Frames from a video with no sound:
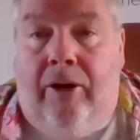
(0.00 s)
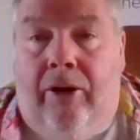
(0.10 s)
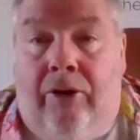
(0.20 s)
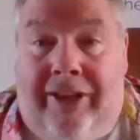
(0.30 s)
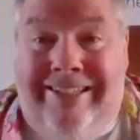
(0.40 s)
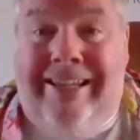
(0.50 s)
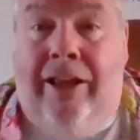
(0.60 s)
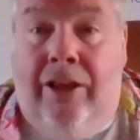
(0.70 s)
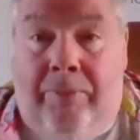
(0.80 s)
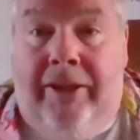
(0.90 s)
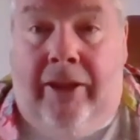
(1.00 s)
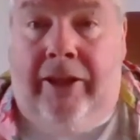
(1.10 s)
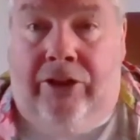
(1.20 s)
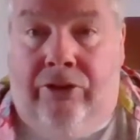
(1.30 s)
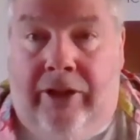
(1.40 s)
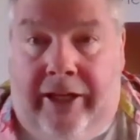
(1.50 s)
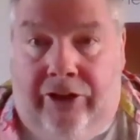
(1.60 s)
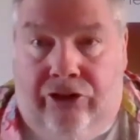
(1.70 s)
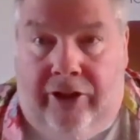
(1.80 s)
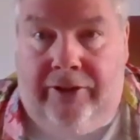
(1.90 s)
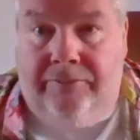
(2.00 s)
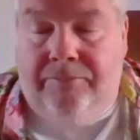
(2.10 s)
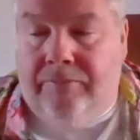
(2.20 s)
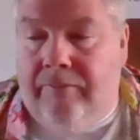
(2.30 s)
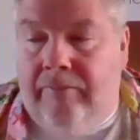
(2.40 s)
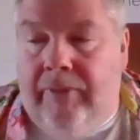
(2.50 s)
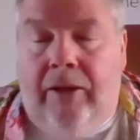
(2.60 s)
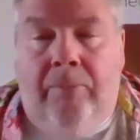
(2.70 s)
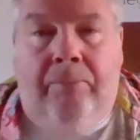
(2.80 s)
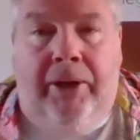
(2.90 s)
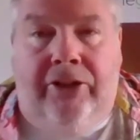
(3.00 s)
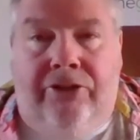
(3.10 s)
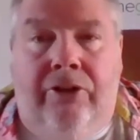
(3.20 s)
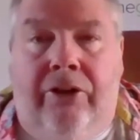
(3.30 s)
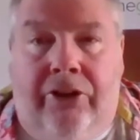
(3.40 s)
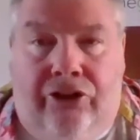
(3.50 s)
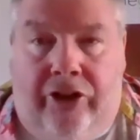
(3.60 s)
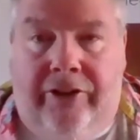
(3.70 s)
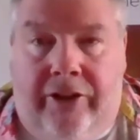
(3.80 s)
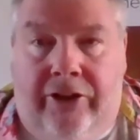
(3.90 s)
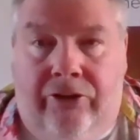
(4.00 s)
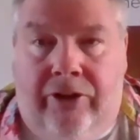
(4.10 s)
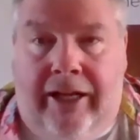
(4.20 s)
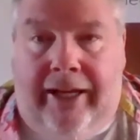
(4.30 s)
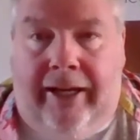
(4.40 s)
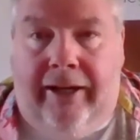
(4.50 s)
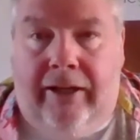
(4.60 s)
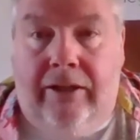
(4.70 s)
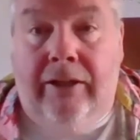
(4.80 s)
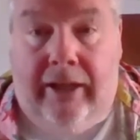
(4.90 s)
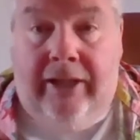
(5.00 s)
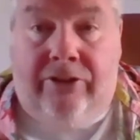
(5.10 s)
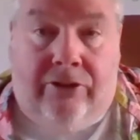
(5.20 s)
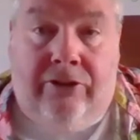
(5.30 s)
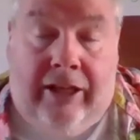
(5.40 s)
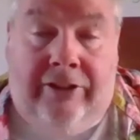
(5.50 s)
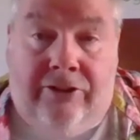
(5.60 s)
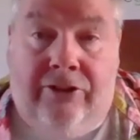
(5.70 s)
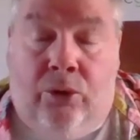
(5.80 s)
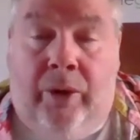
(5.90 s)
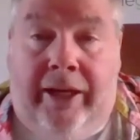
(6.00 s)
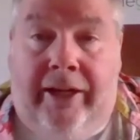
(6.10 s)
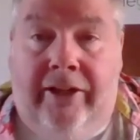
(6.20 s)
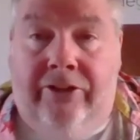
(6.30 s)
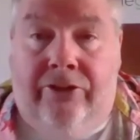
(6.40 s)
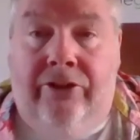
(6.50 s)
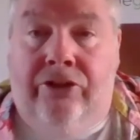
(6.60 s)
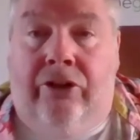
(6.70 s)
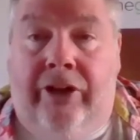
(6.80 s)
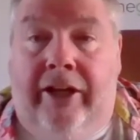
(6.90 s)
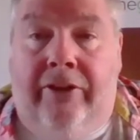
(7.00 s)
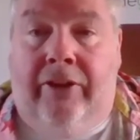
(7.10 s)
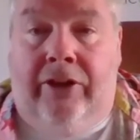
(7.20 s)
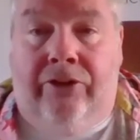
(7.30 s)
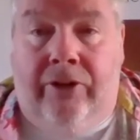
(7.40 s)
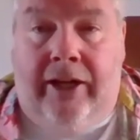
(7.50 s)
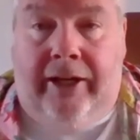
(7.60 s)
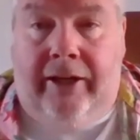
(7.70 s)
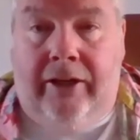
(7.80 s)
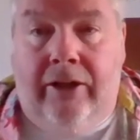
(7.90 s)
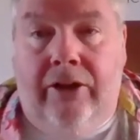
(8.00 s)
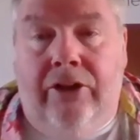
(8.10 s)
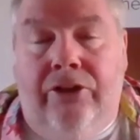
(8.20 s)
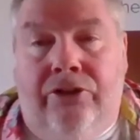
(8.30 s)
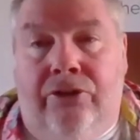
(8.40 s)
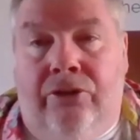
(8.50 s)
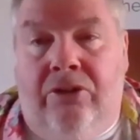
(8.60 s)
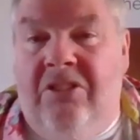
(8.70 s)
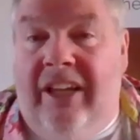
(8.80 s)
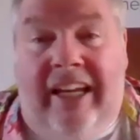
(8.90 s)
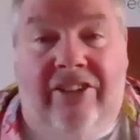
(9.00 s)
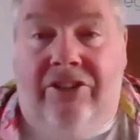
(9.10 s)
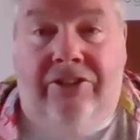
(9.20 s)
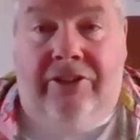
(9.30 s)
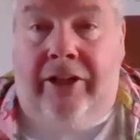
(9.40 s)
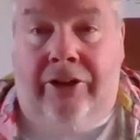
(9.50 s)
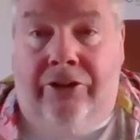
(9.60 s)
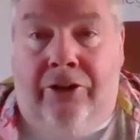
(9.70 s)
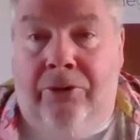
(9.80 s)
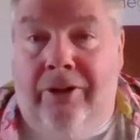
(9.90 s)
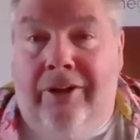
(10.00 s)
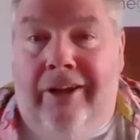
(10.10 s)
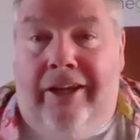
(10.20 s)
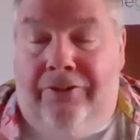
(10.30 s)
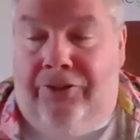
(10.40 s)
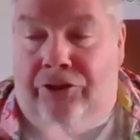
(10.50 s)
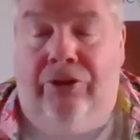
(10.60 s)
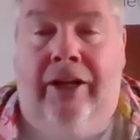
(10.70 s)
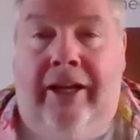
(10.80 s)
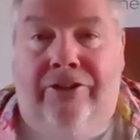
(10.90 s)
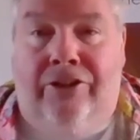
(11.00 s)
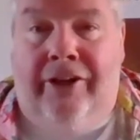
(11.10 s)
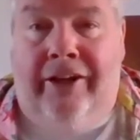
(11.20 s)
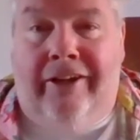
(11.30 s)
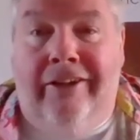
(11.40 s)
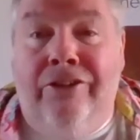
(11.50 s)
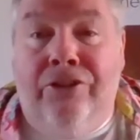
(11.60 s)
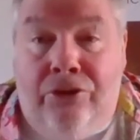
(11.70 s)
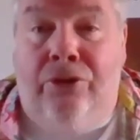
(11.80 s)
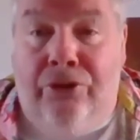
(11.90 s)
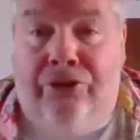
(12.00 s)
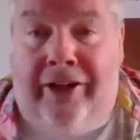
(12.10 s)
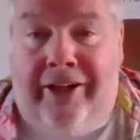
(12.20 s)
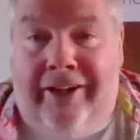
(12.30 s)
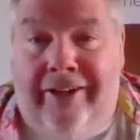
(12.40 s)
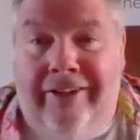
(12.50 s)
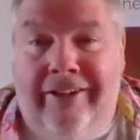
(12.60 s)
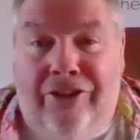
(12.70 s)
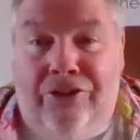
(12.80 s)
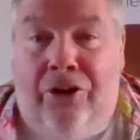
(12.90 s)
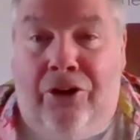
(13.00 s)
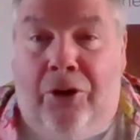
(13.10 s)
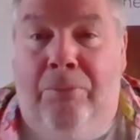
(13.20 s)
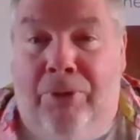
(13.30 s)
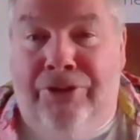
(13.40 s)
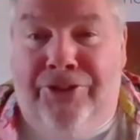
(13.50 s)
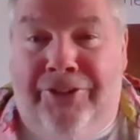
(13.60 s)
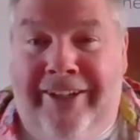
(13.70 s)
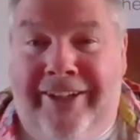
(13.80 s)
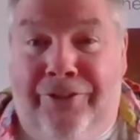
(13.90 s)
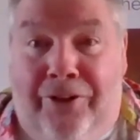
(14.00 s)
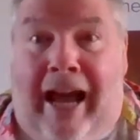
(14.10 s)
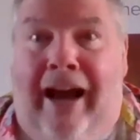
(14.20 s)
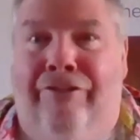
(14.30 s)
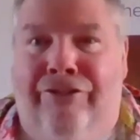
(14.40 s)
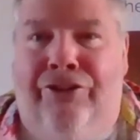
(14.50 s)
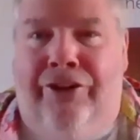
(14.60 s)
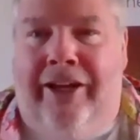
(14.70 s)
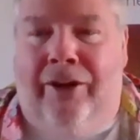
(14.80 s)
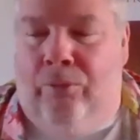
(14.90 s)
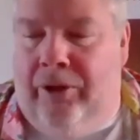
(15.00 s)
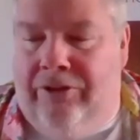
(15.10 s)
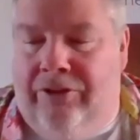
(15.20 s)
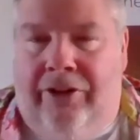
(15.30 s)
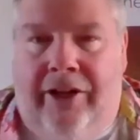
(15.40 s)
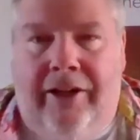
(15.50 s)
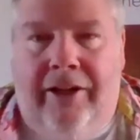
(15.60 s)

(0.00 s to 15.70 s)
or they tell me that they don't like gin, but it's not the gin that they don't like, it's the quinine, it's the tonic that they don't like. So easiest thing to do, if you don't like tonic, don't drink it. It's not compulsory. You don't have to drink it with tonic,